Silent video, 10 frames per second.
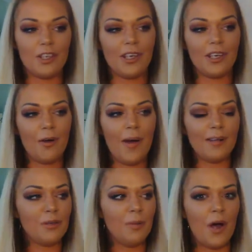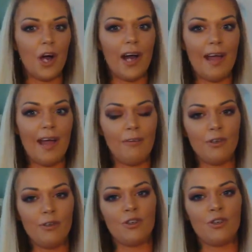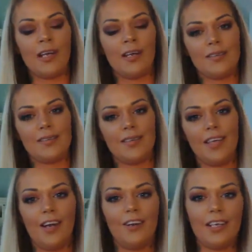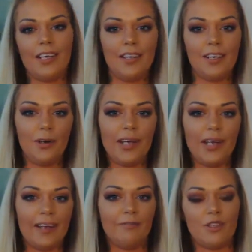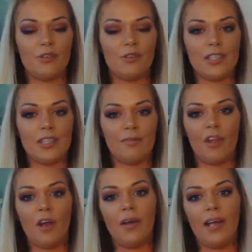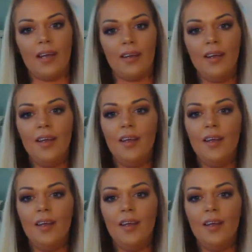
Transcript: So like go out to a bar, have a few drinks, you know, get the creative juices flowing,